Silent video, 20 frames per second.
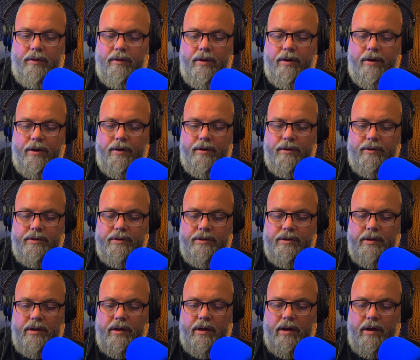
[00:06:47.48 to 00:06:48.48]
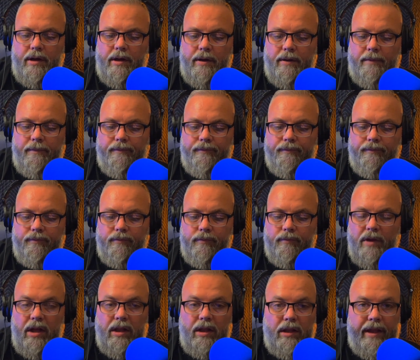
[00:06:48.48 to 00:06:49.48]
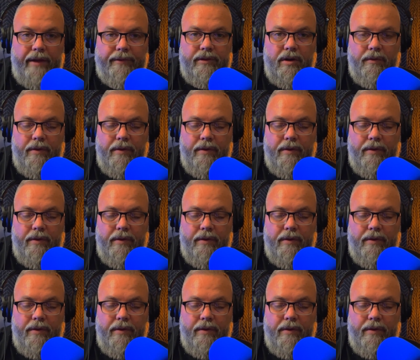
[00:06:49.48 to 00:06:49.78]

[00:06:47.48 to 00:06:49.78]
there's a left